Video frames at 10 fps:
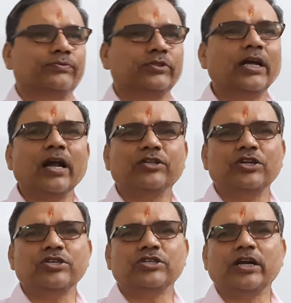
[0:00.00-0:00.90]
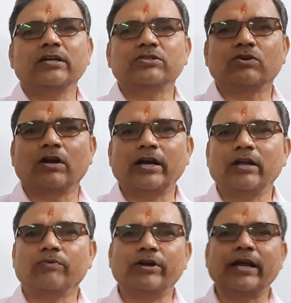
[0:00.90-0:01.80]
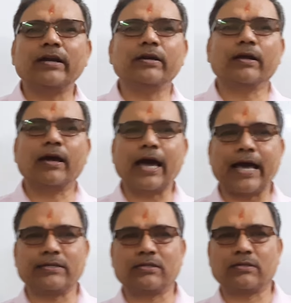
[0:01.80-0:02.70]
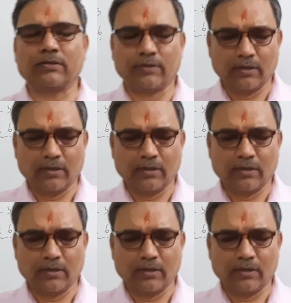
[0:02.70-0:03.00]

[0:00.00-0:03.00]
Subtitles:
There are three states: solid, liquid and gas.